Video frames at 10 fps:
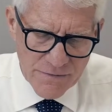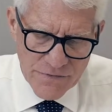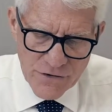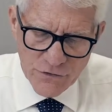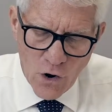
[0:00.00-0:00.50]

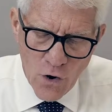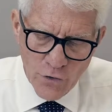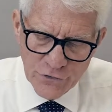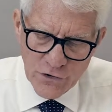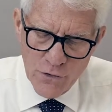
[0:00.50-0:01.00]
There's
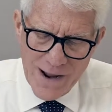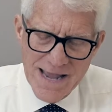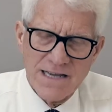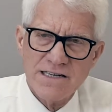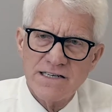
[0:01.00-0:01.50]
also
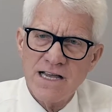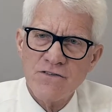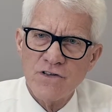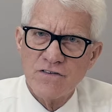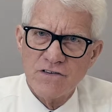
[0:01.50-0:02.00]
a
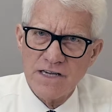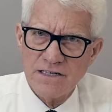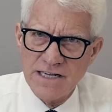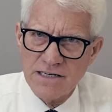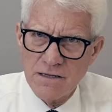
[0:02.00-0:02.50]
contingency
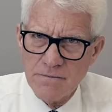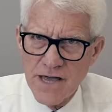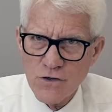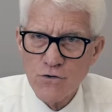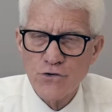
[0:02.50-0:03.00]
addendum
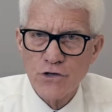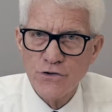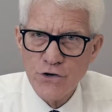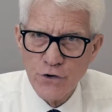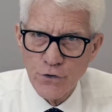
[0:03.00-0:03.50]
that you should
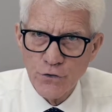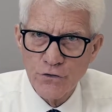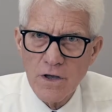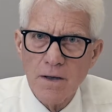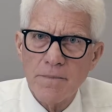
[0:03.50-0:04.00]
use